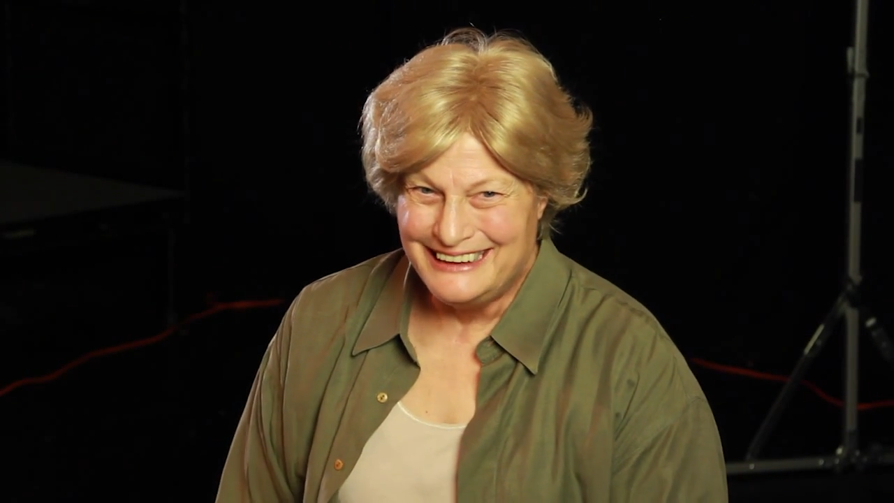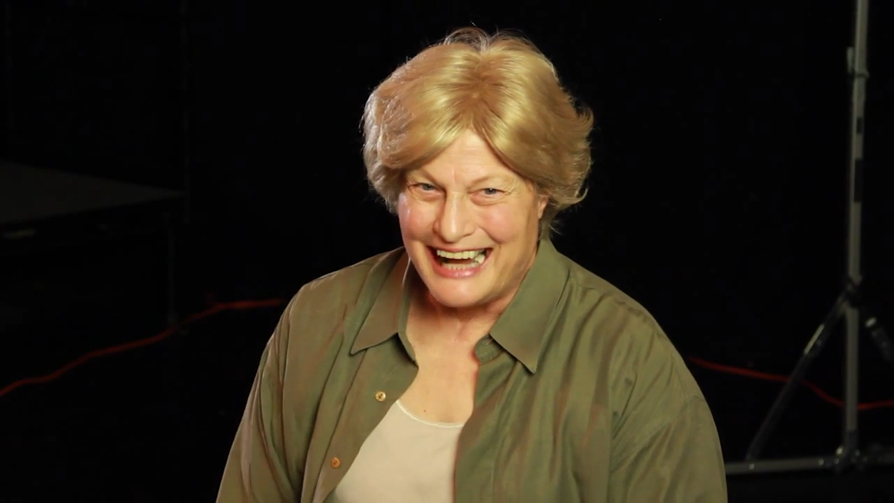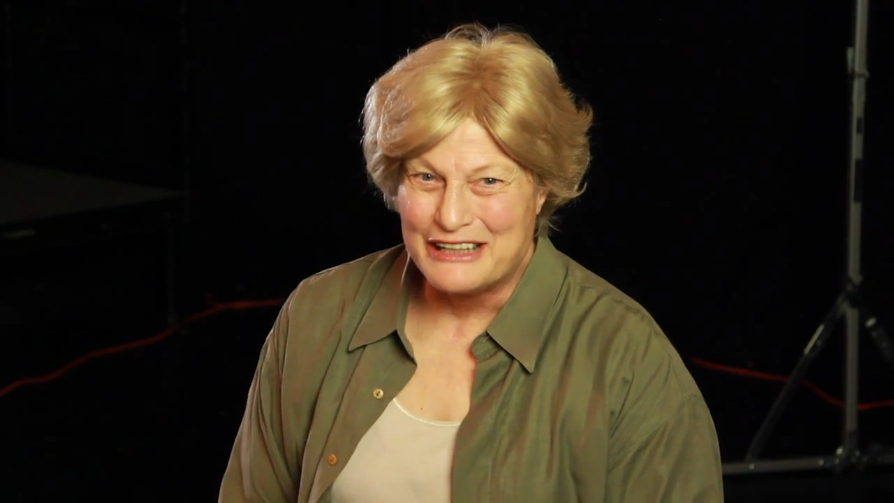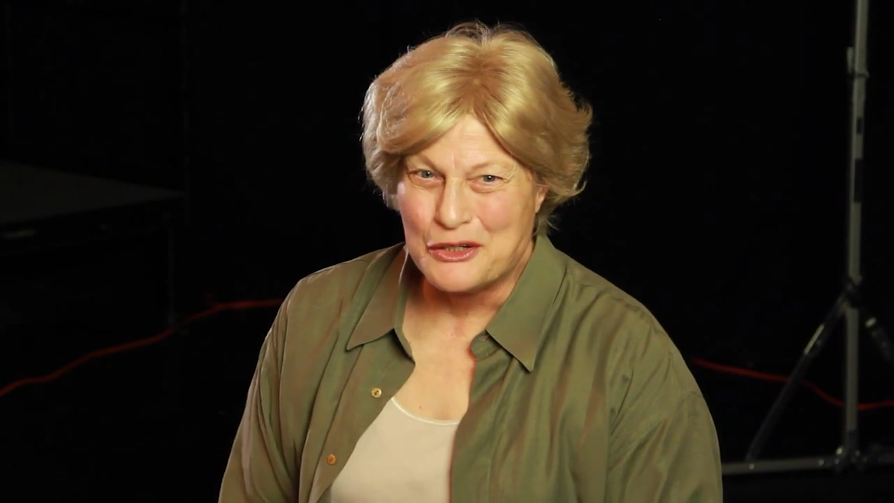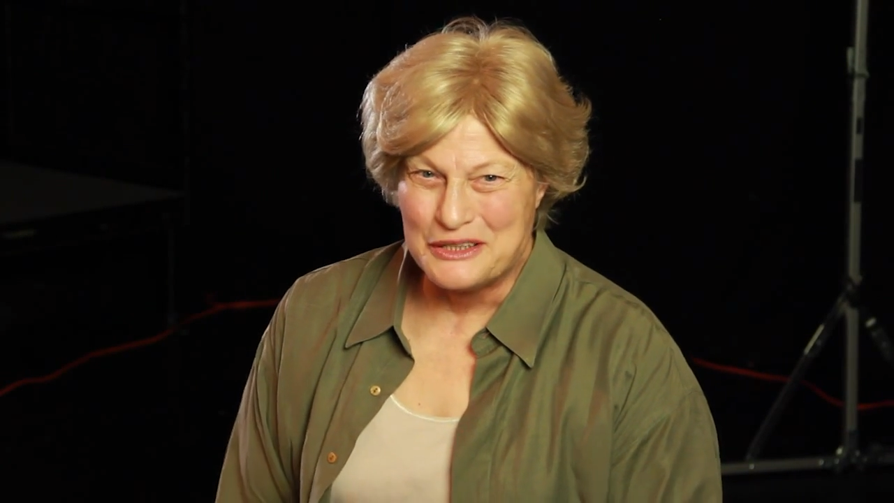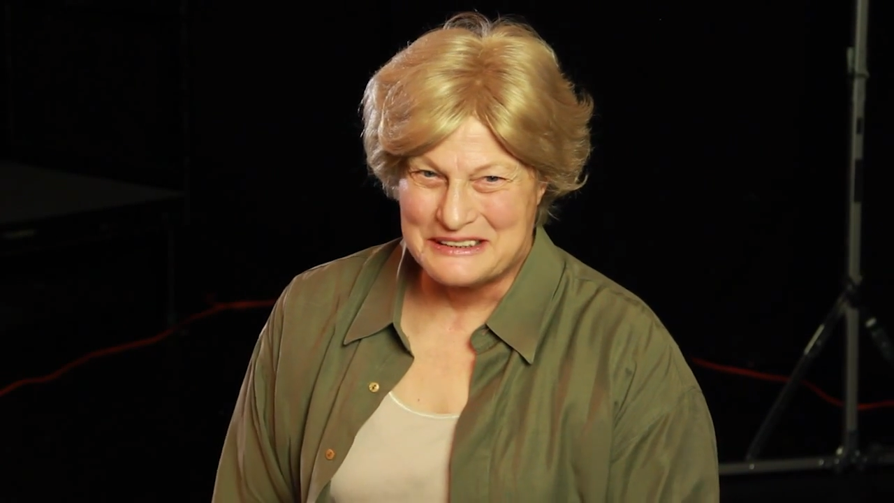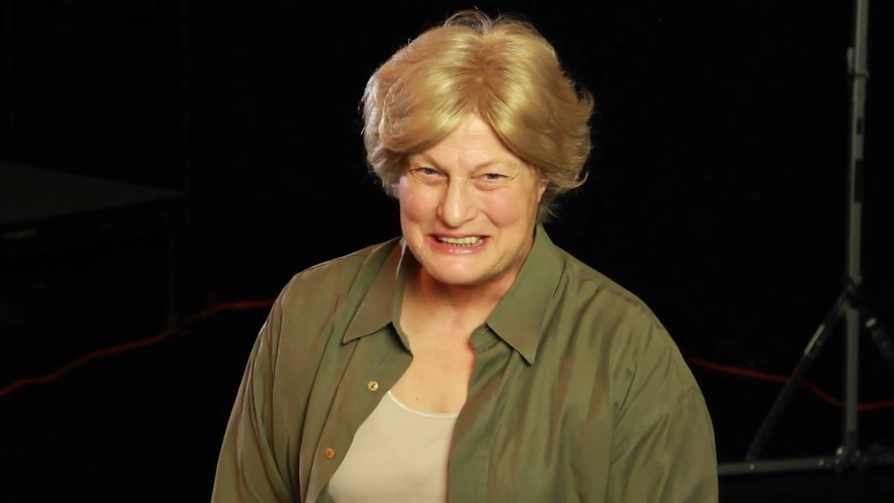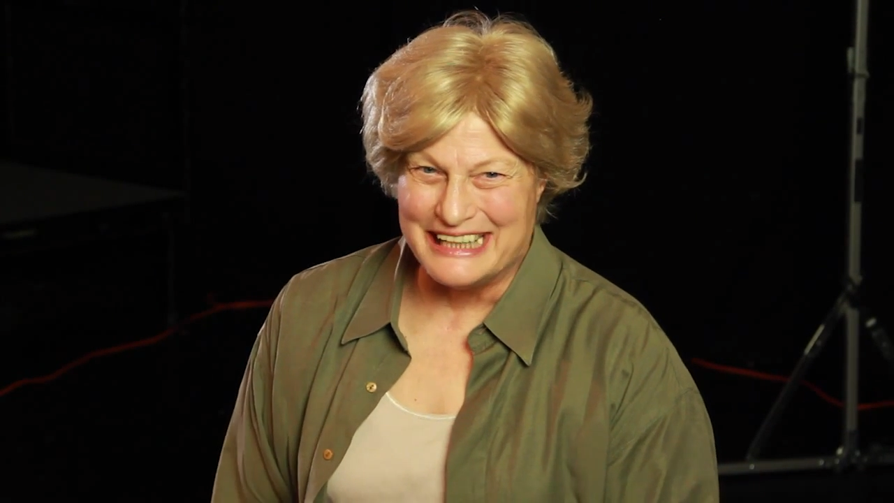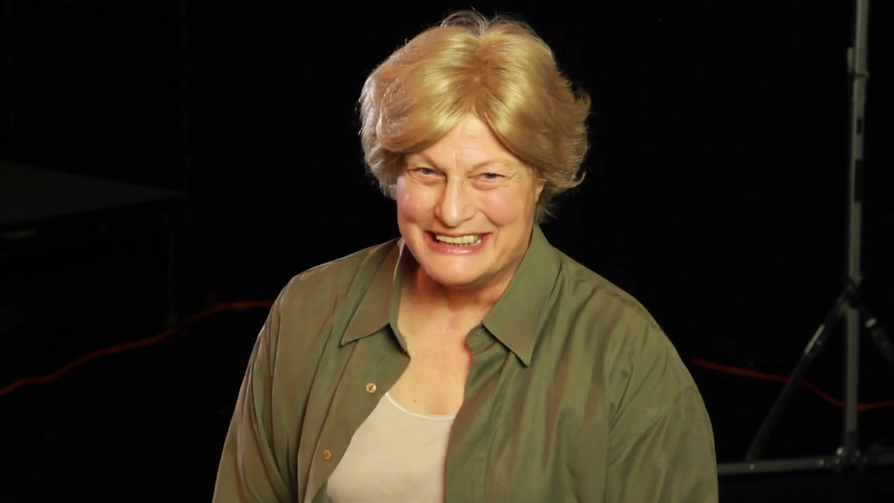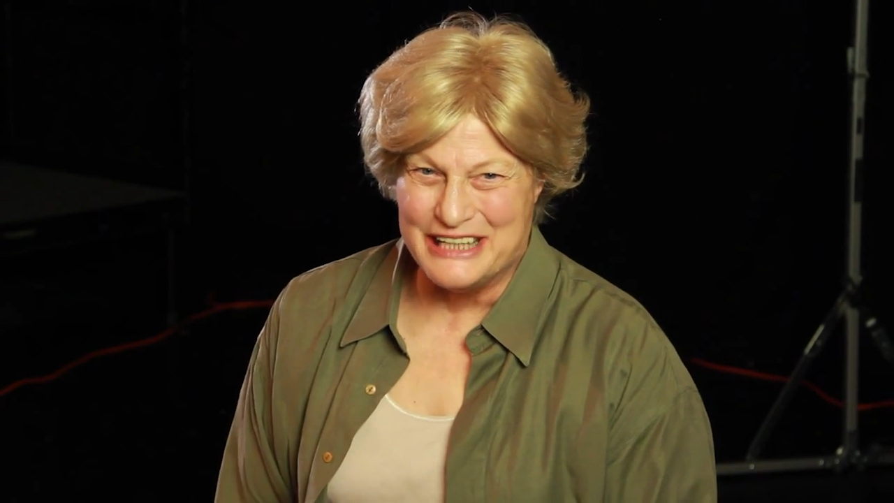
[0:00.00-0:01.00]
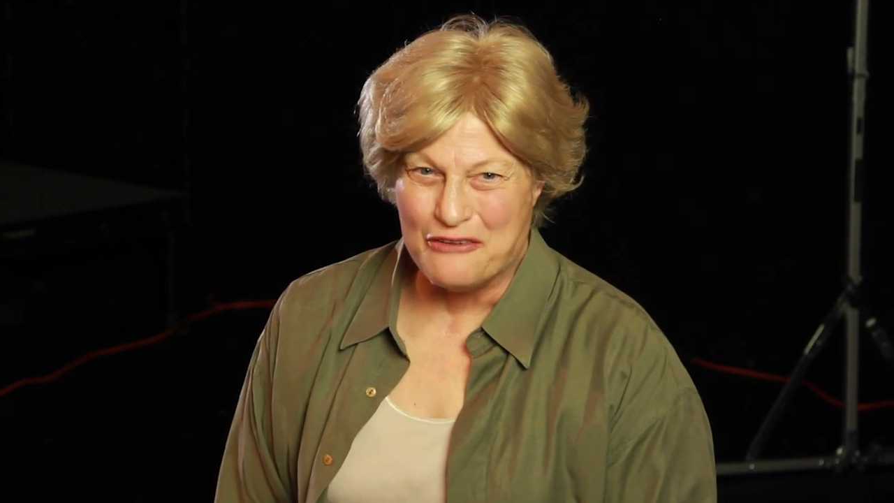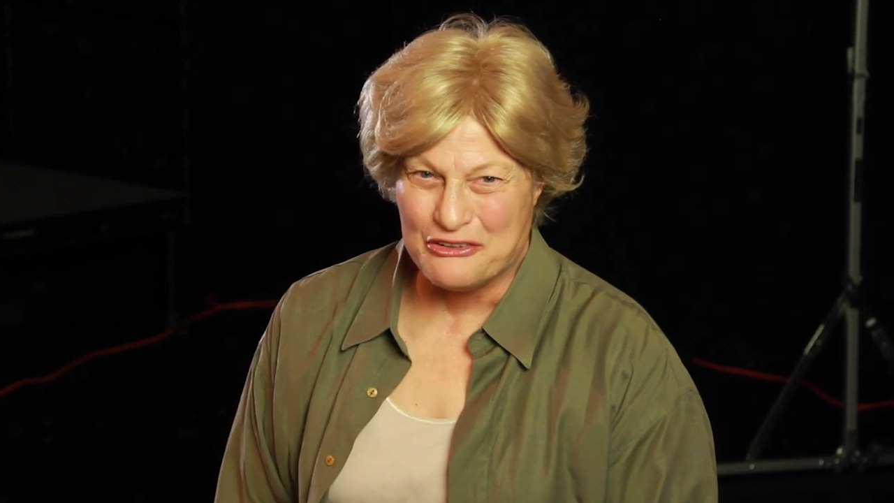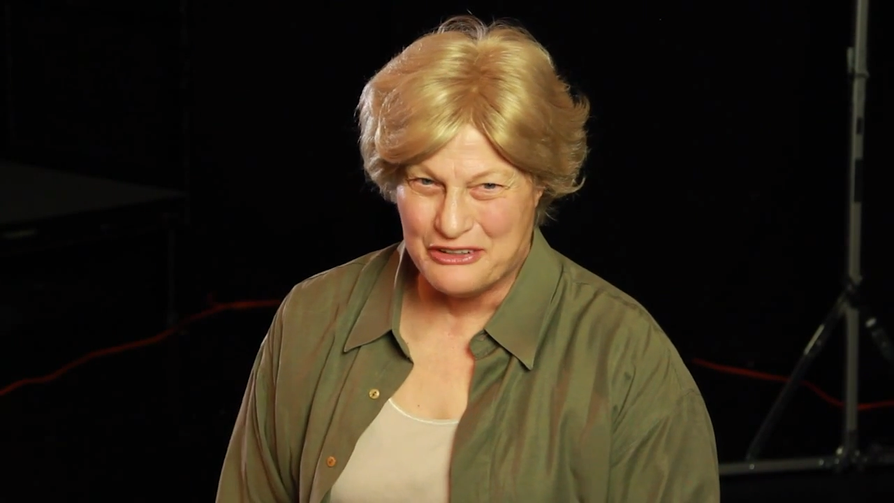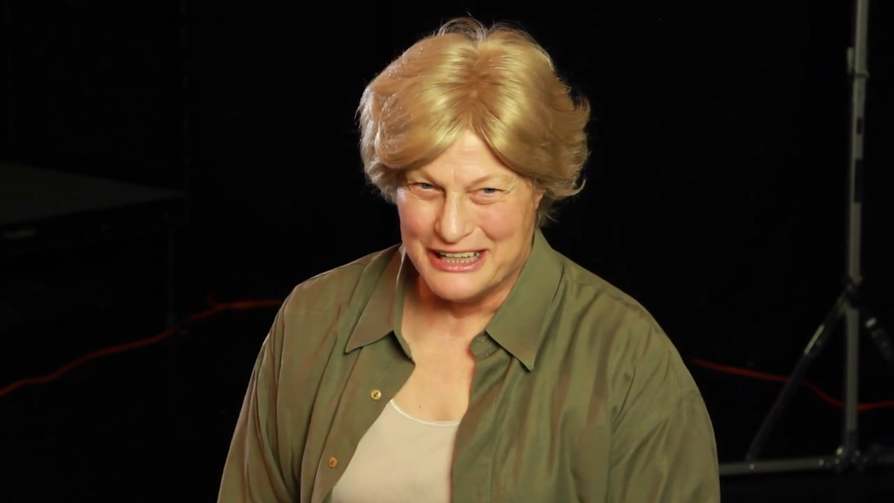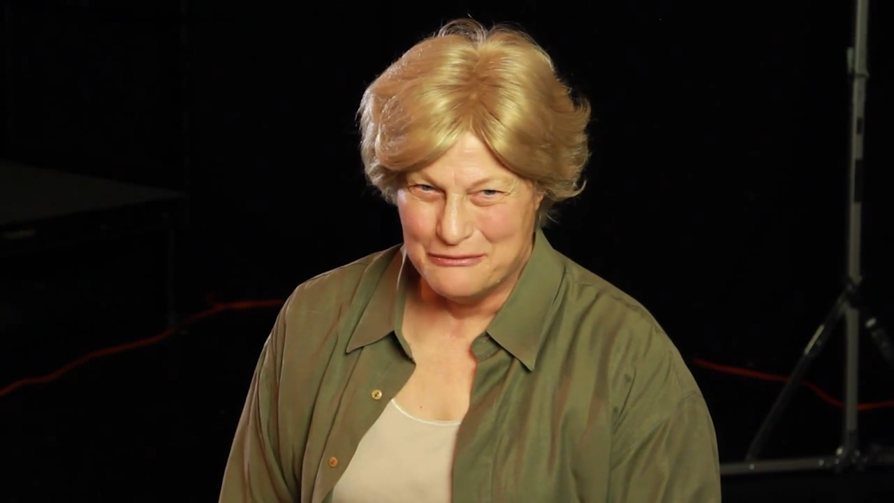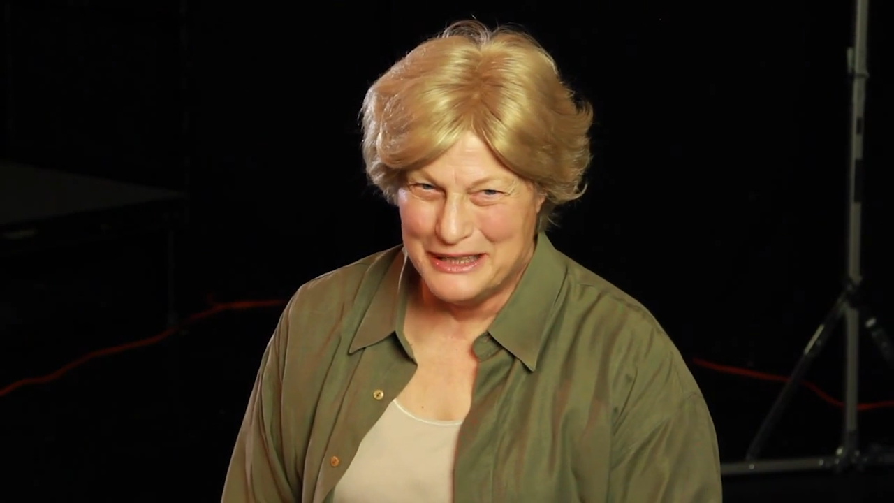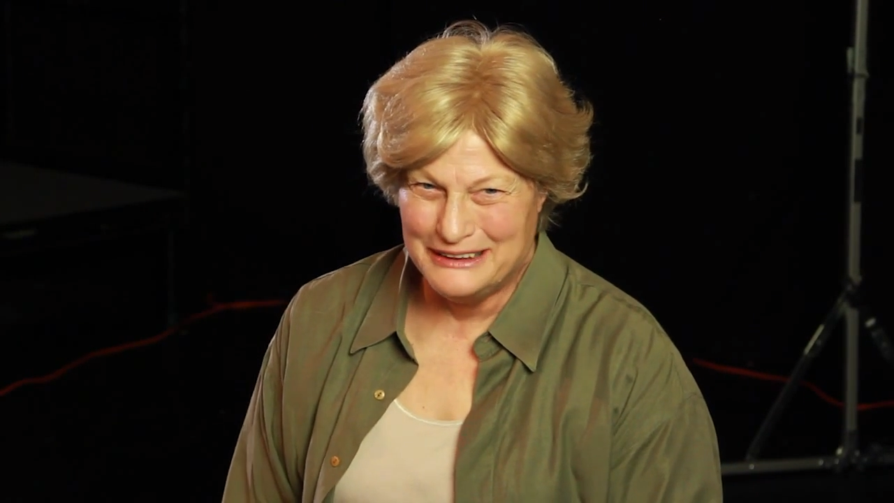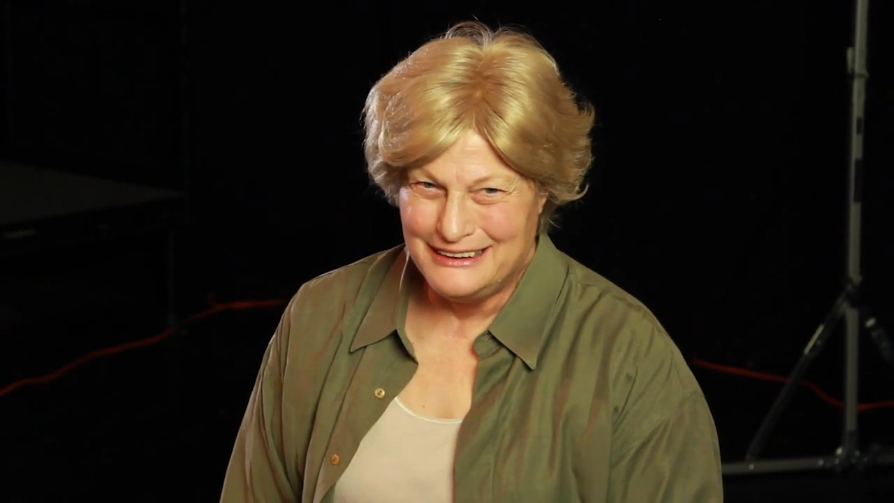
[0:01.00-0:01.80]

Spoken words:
I couldn't see enough of him.